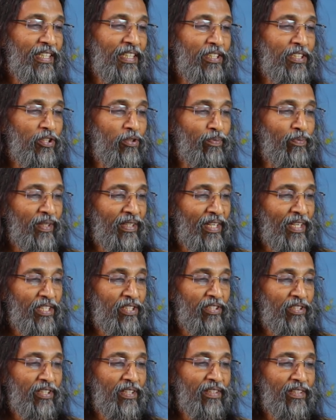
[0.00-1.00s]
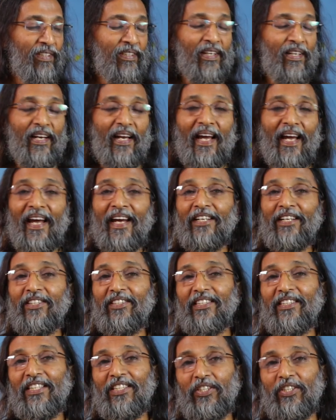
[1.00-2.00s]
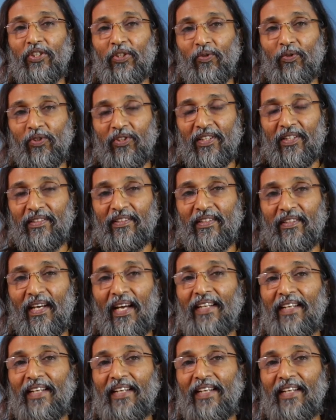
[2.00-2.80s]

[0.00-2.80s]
inspiration, and intuition.